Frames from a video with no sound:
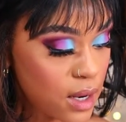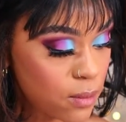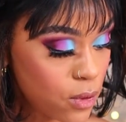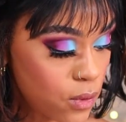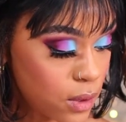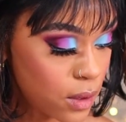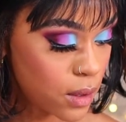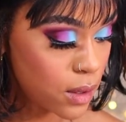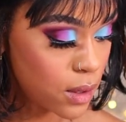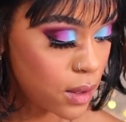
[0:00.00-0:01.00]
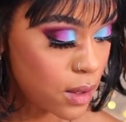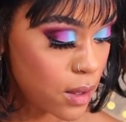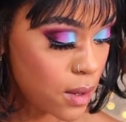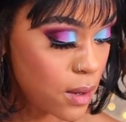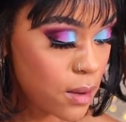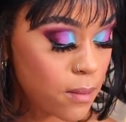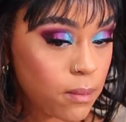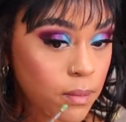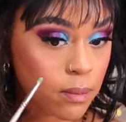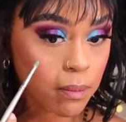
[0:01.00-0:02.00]
And I'm going to
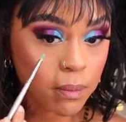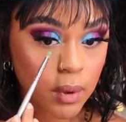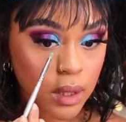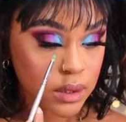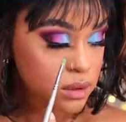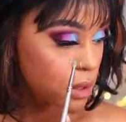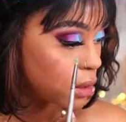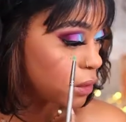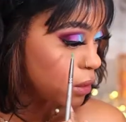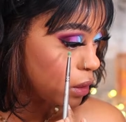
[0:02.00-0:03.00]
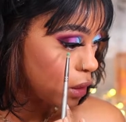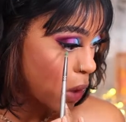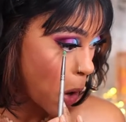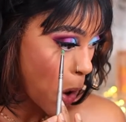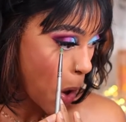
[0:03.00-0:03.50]
place that underneath